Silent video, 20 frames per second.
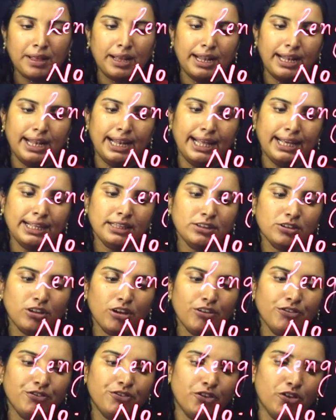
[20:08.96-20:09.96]
Length
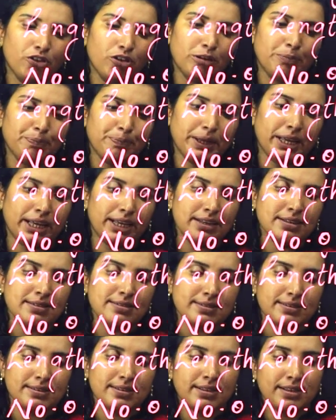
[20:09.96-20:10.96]
of 4 piece
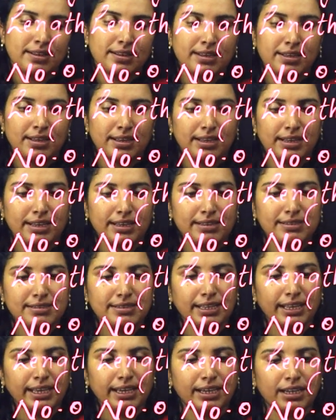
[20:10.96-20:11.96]
is
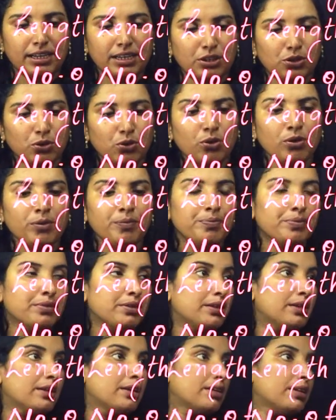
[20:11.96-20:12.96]
equal to...
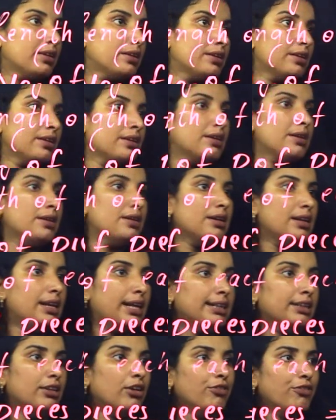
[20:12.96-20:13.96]

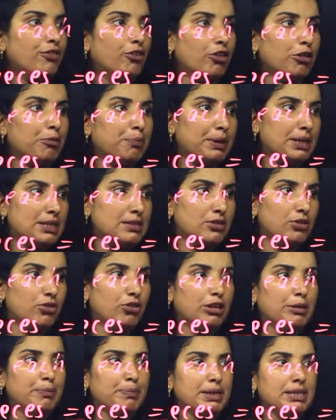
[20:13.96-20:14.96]
Length of 4 piece.
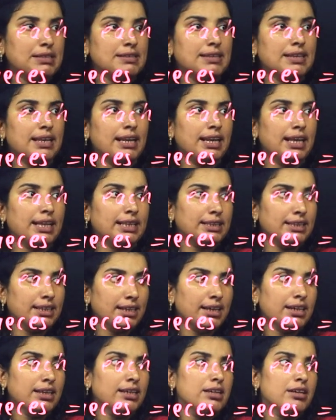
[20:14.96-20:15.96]
1 piece in the length
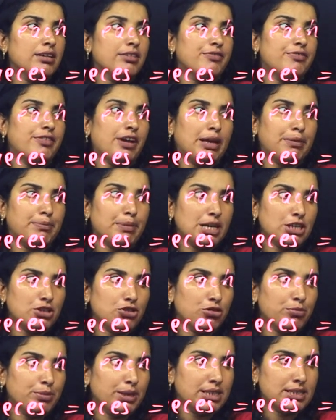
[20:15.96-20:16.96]
5 by
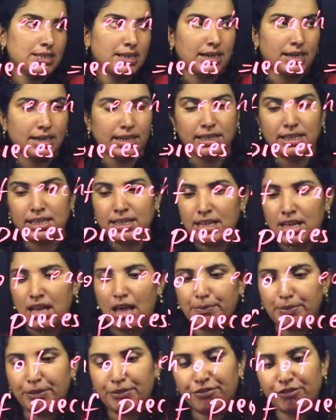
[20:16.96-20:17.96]
2 meter.
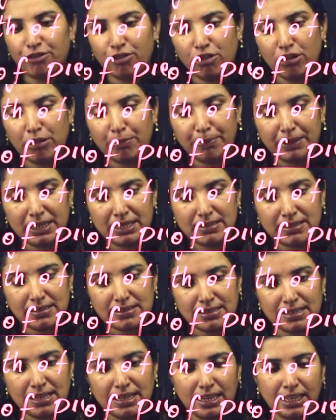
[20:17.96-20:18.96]
Then, 4 pieces
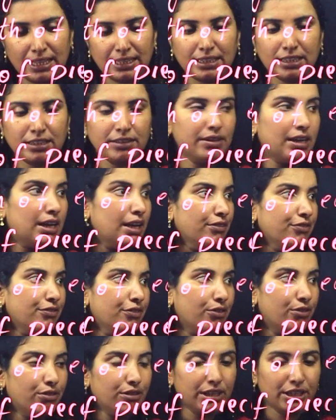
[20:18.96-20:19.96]
in the length is
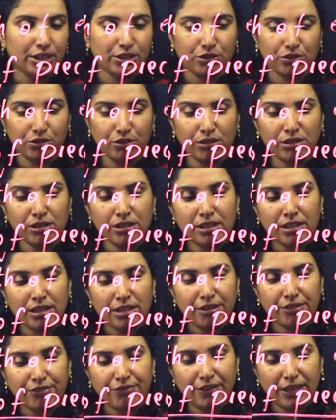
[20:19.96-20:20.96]
4 into
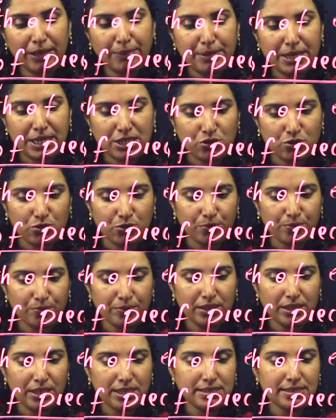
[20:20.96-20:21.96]
5 by 2.
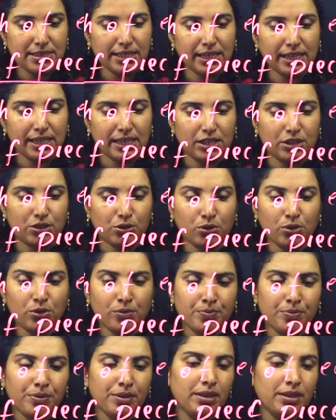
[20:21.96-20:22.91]
Is equal to